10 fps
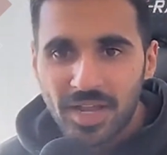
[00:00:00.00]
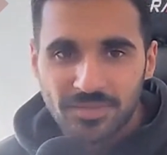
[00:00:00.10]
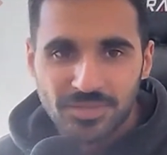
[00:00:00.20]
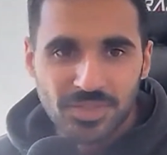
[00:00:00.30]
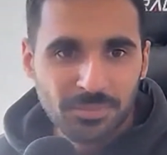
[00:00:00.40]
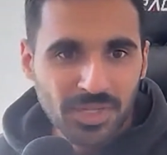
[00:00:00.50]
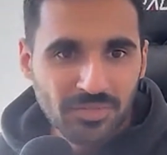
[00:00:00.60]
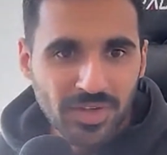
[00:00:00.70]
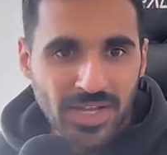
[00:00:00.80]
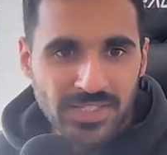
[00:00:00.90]
after a big
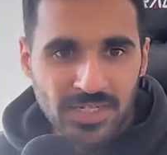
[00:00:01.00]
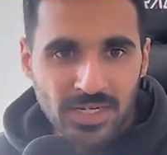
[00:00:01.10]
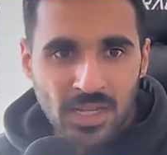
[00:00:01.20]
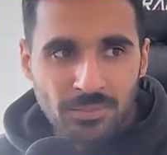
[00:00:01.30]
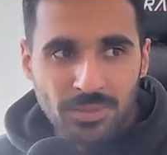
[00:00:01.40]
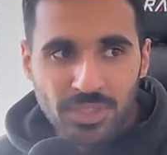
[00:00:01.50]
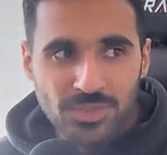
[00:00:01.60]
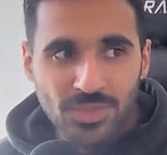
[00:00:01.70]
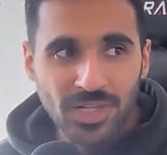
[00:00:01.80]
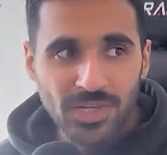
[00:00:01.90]
fast
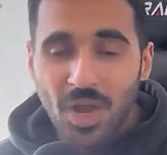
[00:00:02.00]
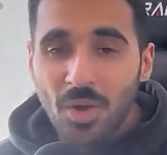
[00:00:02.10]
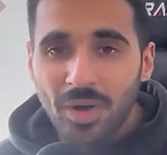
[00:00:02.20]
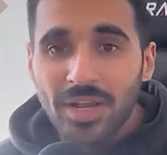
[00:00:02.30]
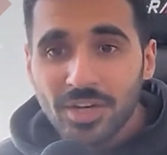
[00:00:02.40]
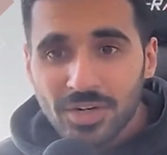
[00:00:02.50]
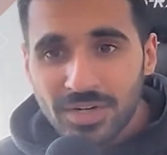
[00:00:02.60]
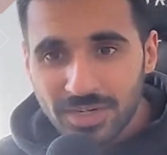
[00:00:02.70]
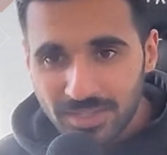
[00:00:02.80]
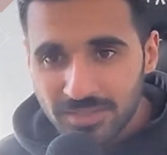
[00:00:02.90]
because you're like, oh, I
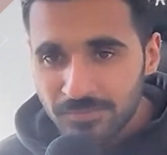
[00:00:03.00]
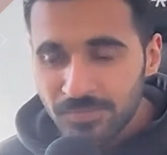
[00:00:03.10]
earned it.